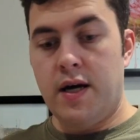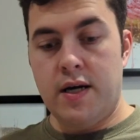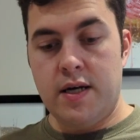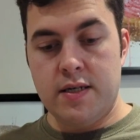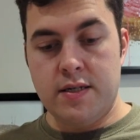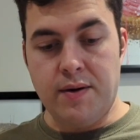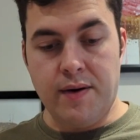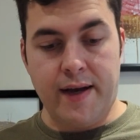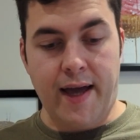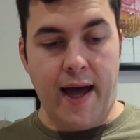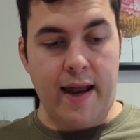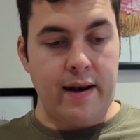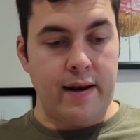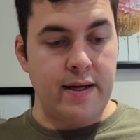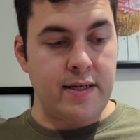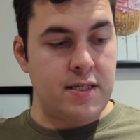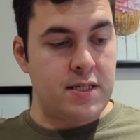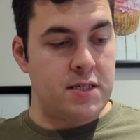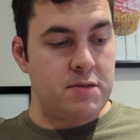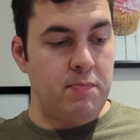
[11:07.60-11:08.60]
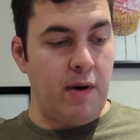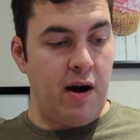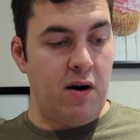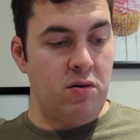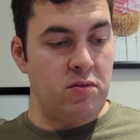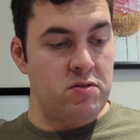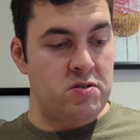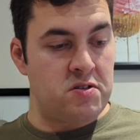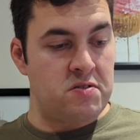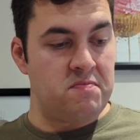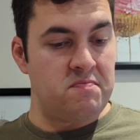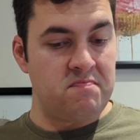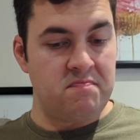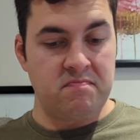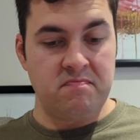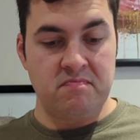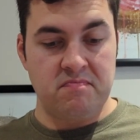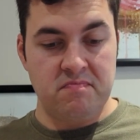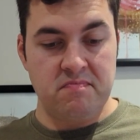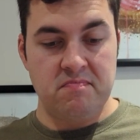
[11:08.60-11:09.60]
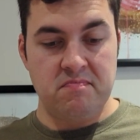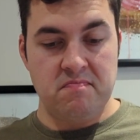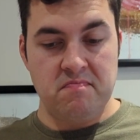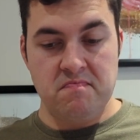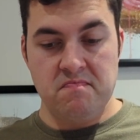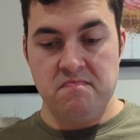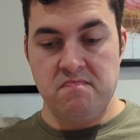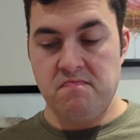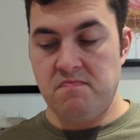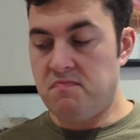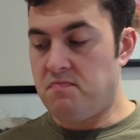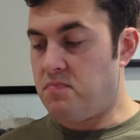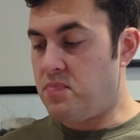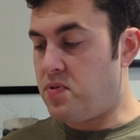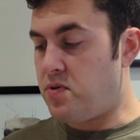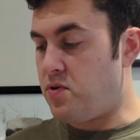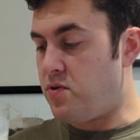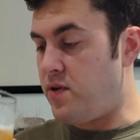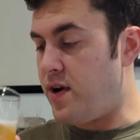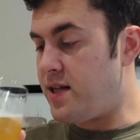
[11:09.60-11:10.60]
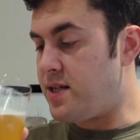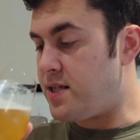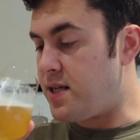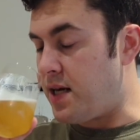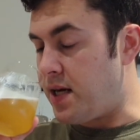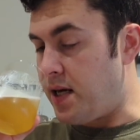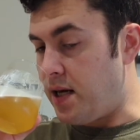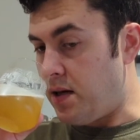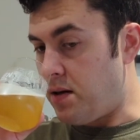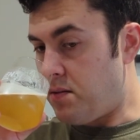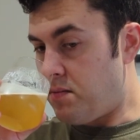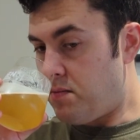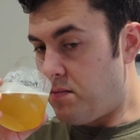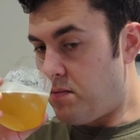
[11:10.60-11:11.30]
So again, this smells pretty